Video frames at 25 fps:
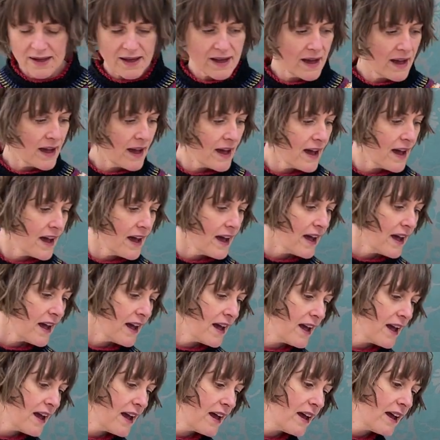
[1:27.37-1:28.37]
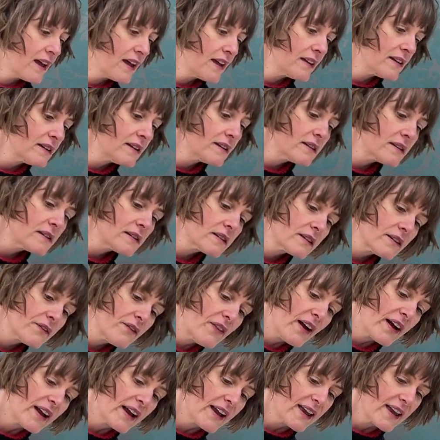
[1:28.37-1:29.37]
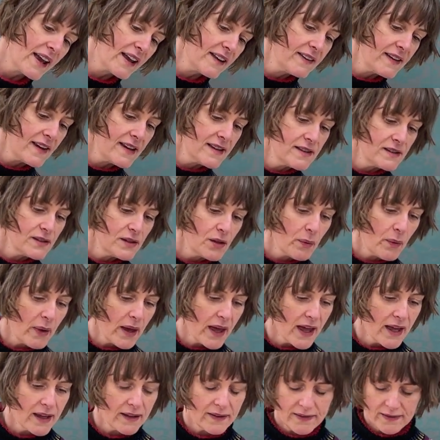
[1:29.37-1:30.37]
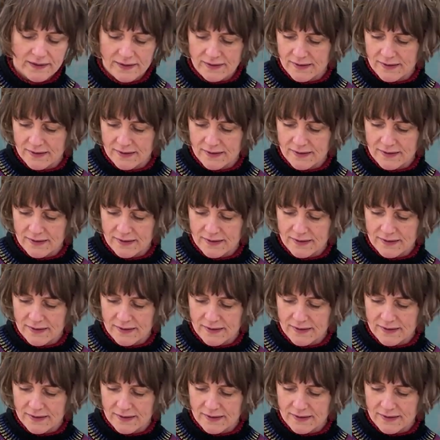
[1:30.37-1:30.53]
And if I can get into it,